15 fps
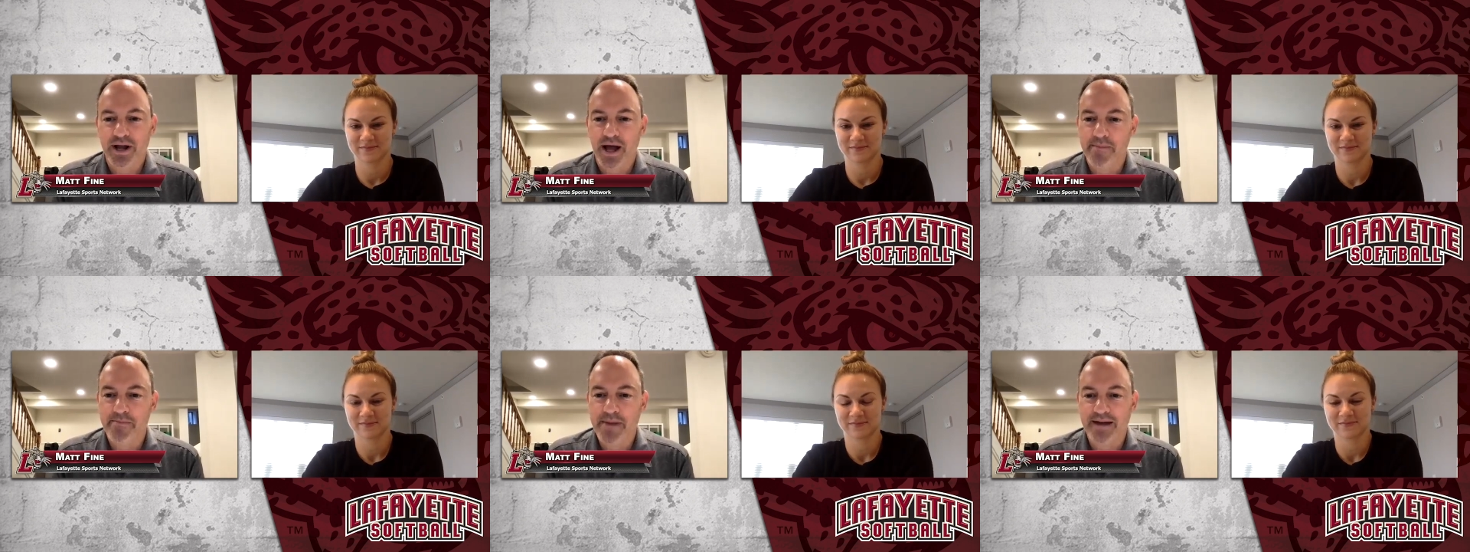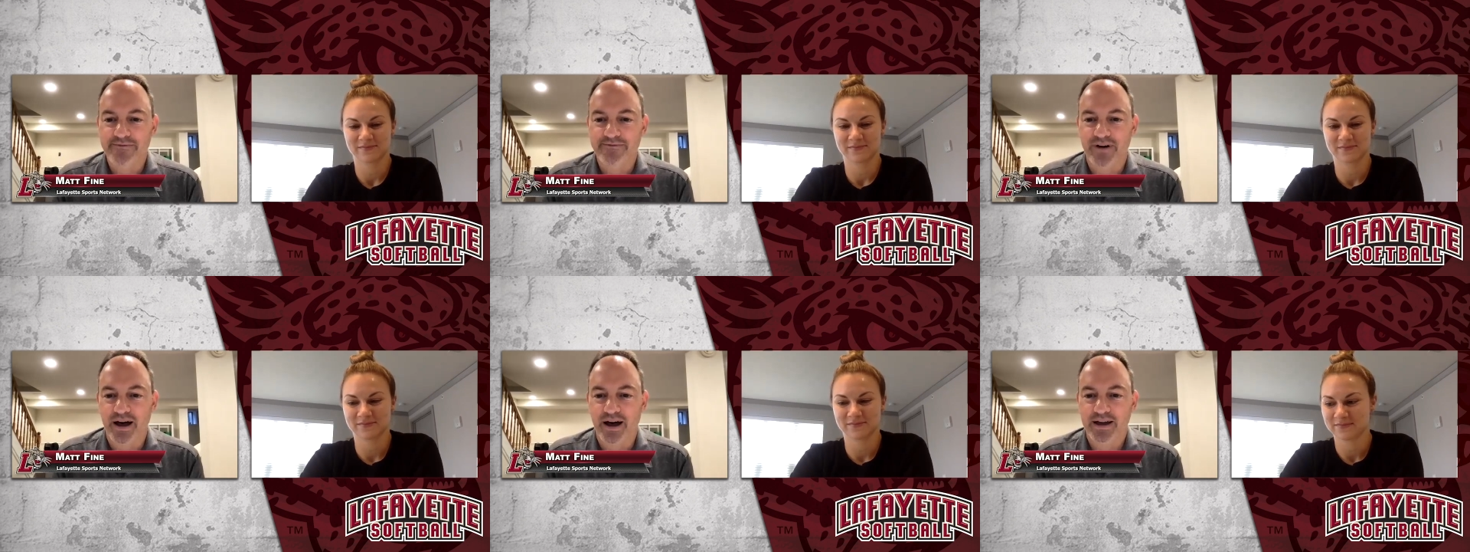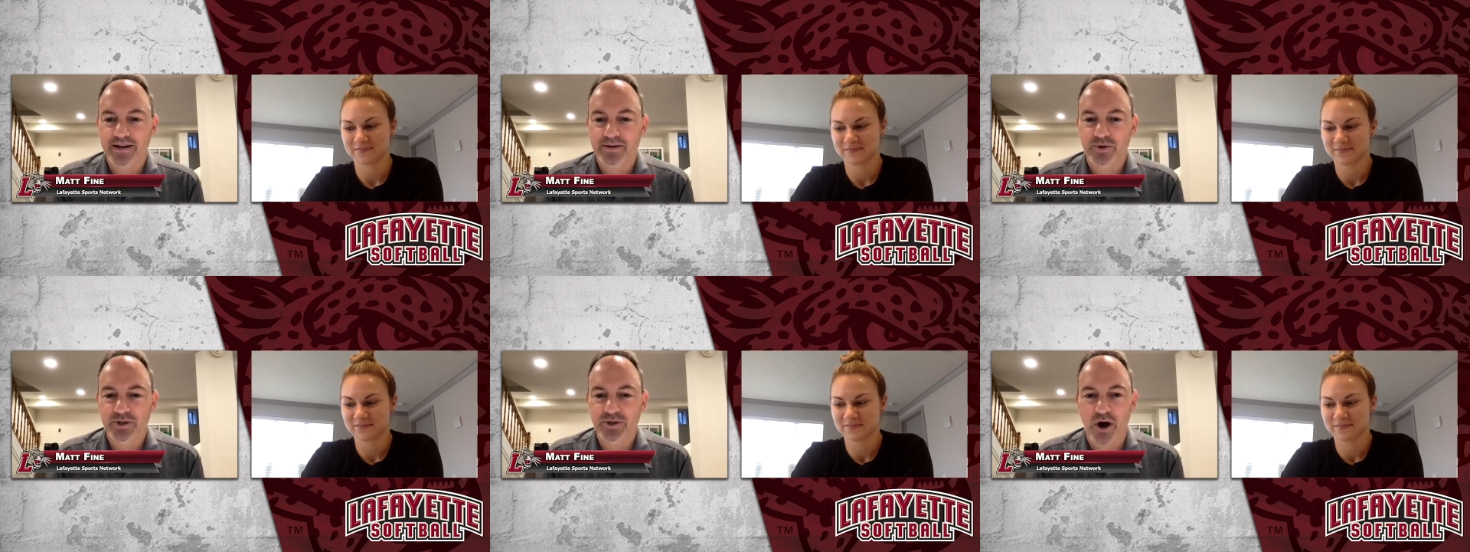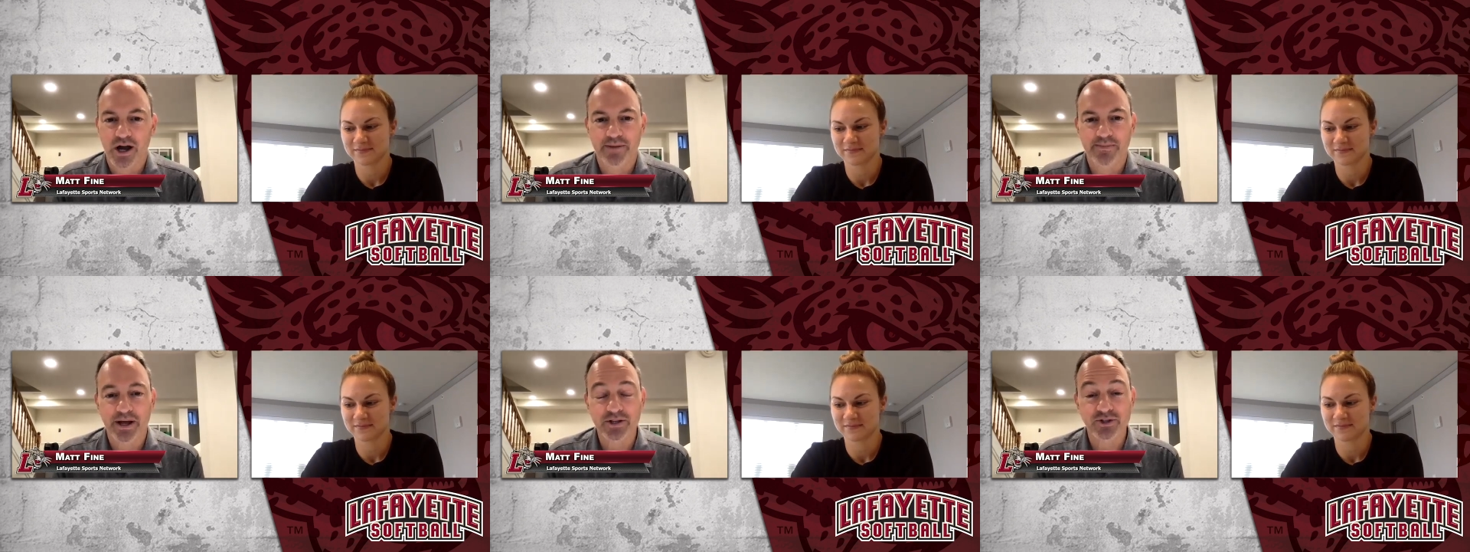Speaker 1: I'm Matt Fine. We're
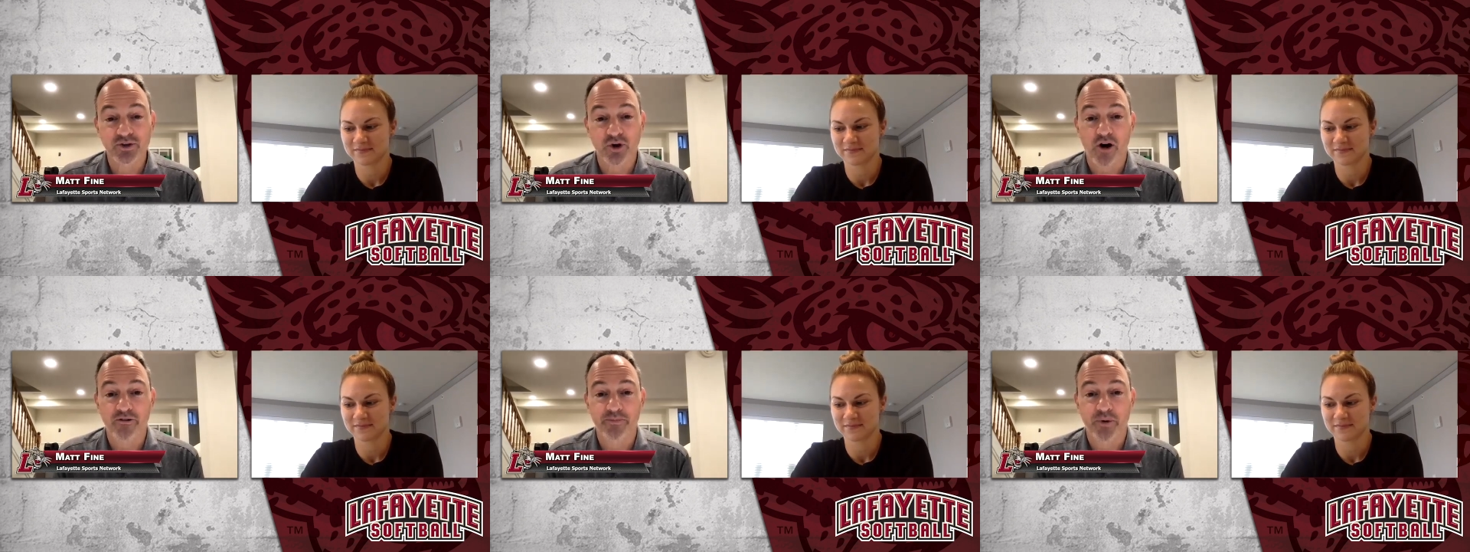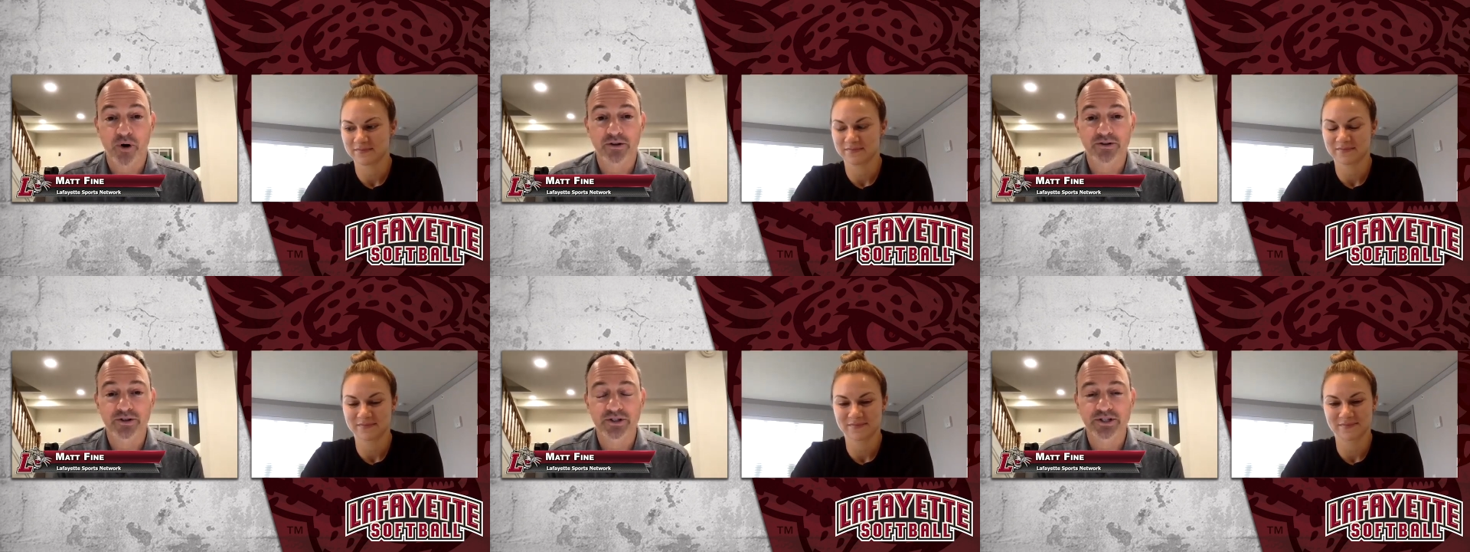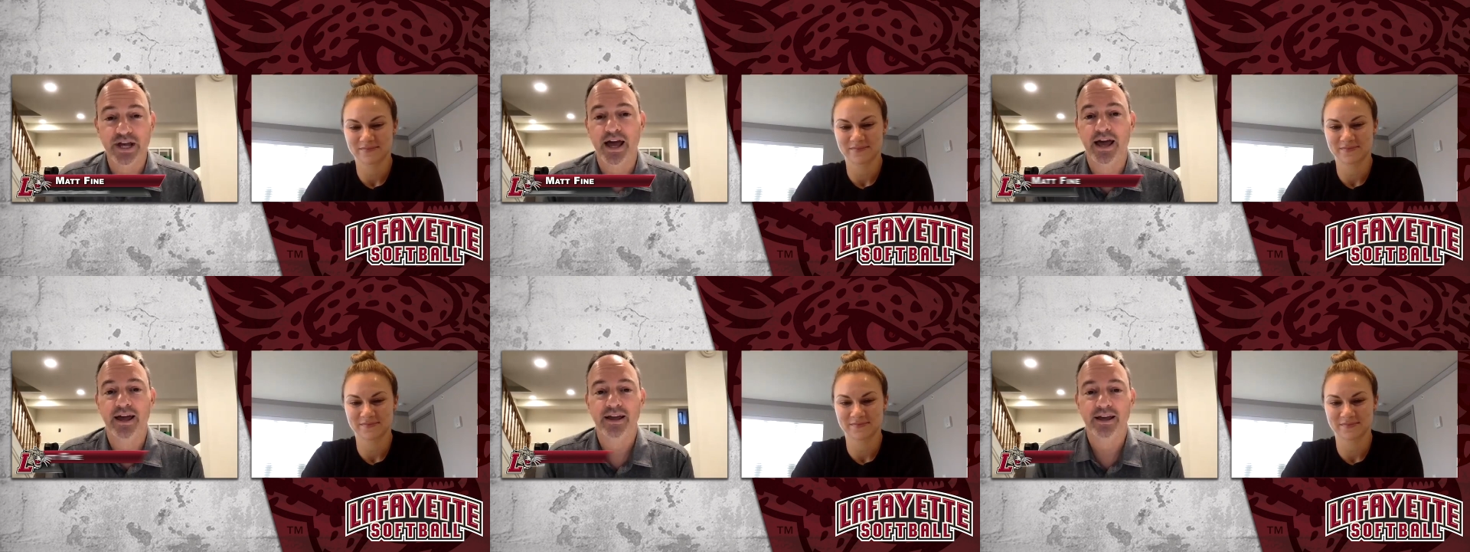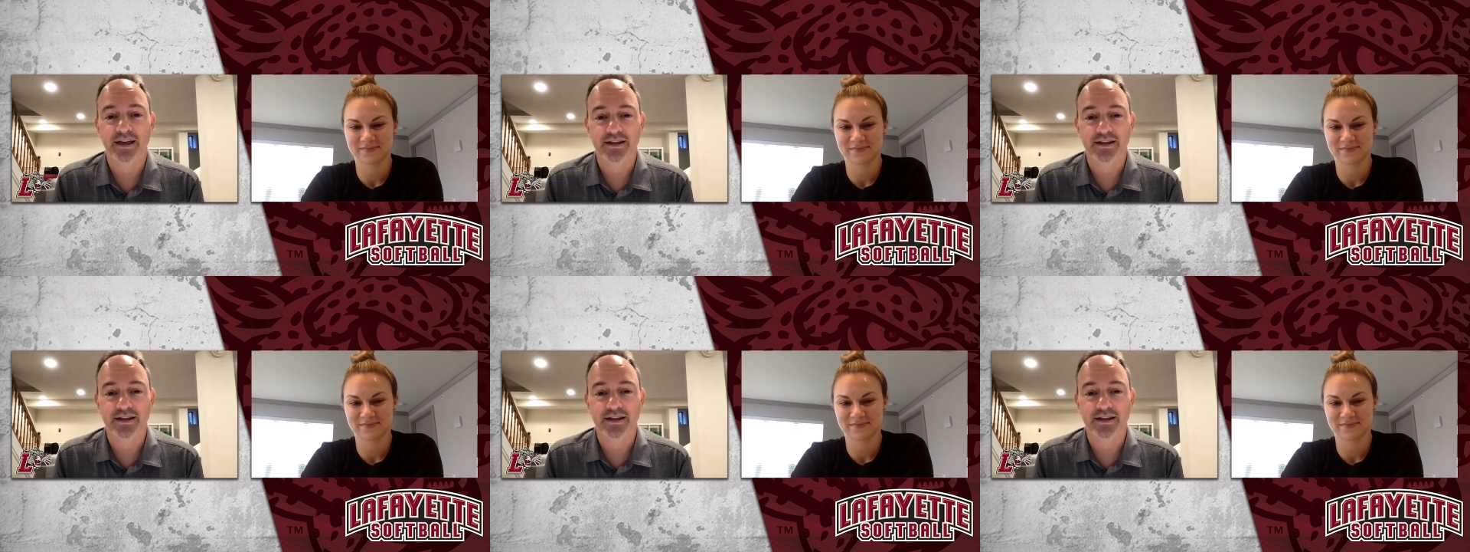talking about softball today.